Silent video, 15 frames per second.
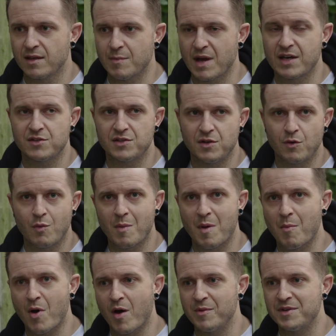It matters, you know, what my
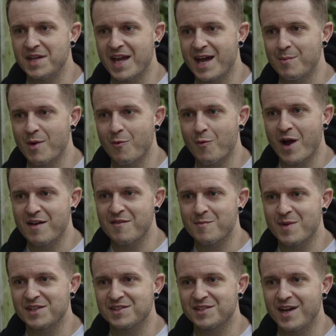mom and dad, my wife,
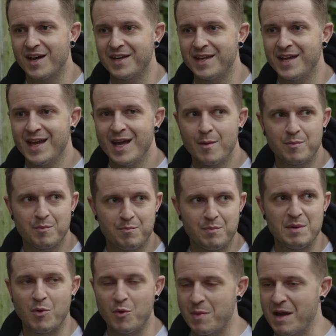my son,
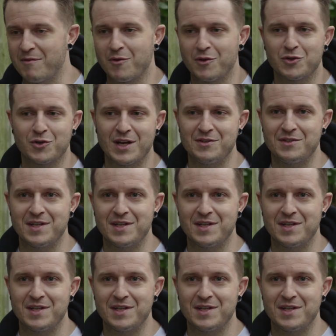people who pay for ATREYU